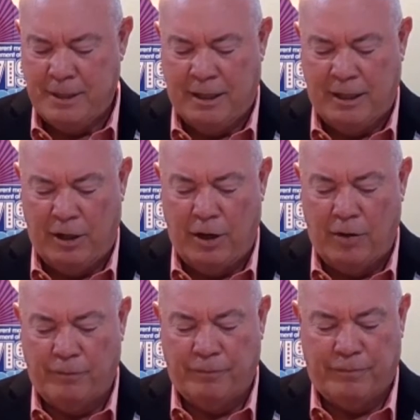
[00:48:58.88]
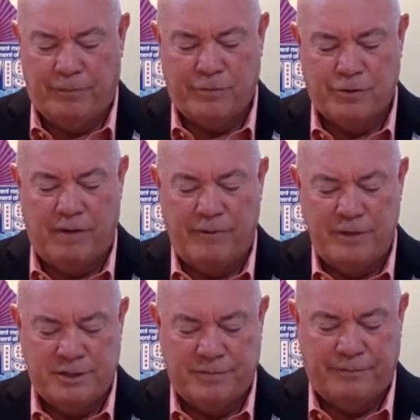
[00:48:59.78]
you know,
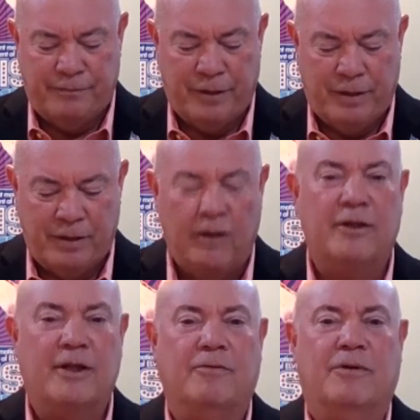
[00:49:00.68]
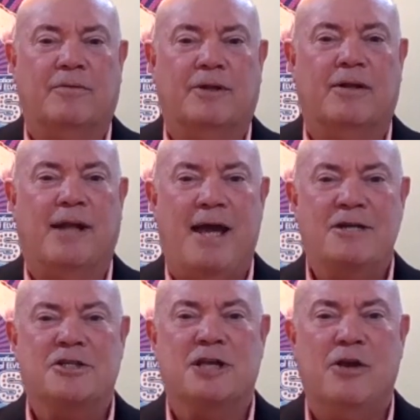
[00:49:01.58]
Travis, the, the the
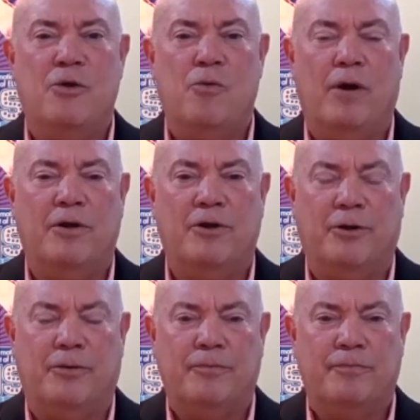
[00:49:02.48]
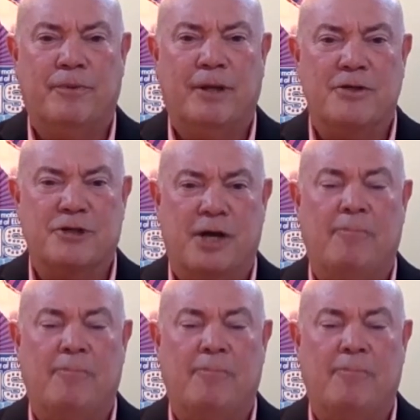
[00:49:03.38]
last thing you want to do is come